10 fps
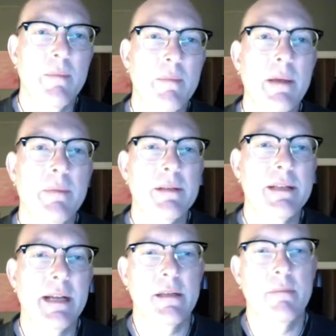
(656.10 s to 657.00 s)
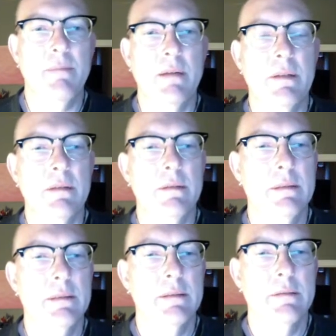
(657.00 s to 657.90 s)
people say it's a bubble,
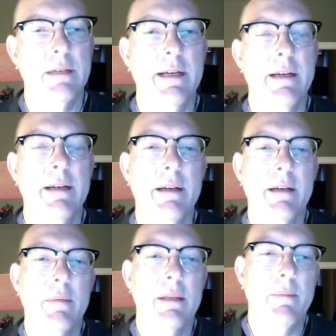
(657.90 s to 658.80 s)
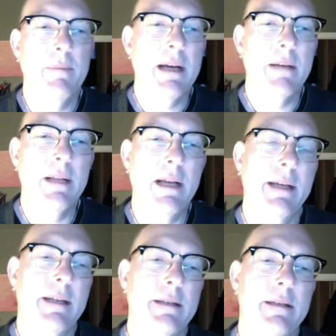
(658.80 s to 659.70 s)
right? But the bottom line
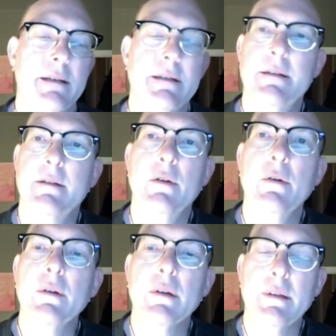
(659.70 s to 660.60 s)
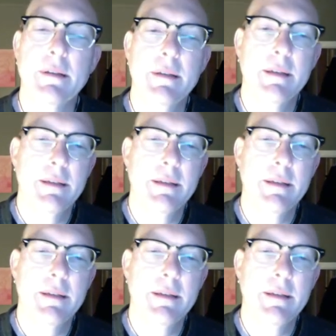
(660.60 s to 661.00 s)
is just Google